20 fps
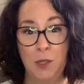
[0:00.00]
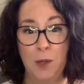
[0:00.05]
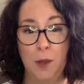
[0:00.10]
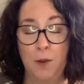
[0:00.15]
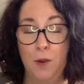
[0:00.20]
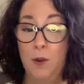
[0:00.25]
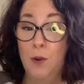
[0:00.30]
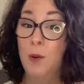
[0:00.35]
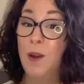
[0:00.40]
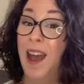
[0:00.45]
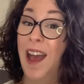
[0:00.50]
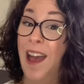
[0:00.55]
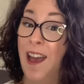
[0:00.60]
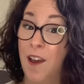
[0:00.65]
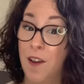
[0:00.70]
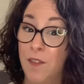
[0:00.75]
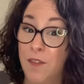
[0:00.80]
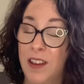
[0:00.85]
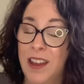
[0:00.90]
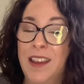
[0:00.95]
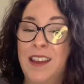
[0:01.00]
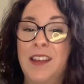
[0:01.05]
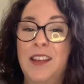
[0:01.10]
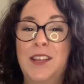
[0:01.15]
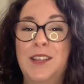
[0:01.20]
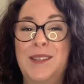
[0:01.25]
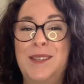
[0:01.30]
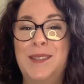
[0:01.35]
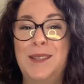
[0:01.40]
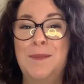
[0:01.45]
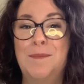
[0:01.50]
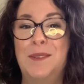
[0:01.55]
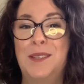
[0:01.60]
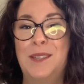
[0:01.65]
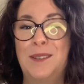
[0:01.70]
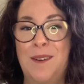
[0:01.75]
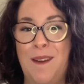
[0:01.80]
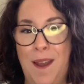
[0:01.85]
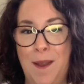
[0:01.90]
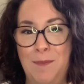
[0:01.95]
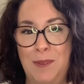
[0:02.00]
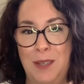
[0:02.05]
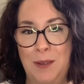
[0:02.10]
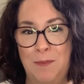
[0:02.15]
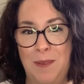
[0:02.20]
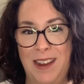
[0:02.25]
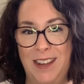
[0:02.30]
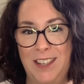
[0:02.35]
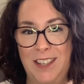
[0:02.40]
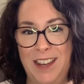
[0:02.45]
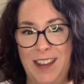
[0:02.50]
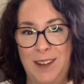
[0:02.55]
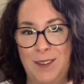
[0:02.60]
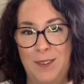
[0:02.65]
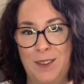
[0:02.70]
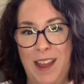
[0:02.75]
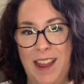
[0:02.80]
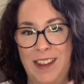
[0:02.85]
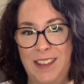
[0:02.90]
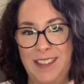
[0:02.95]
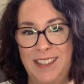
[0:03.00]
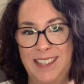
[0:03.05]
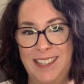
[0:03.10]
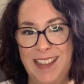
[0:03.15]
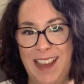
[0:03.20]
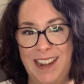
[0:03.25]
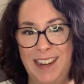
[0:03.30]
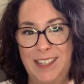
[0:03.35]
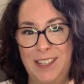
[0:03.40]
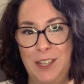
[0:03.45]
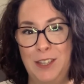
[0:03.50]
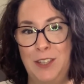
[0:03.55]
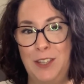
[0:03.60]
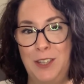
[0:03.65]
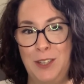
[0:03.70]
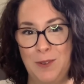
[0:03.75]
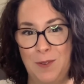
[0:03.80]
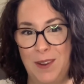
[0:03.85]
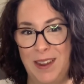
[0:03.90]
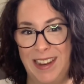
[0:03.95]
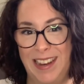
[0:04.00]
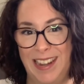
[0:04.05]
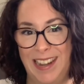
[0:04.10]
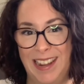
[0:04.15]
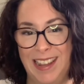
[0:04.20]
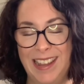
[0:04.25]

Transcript: who have subscribed to my channel and decided to join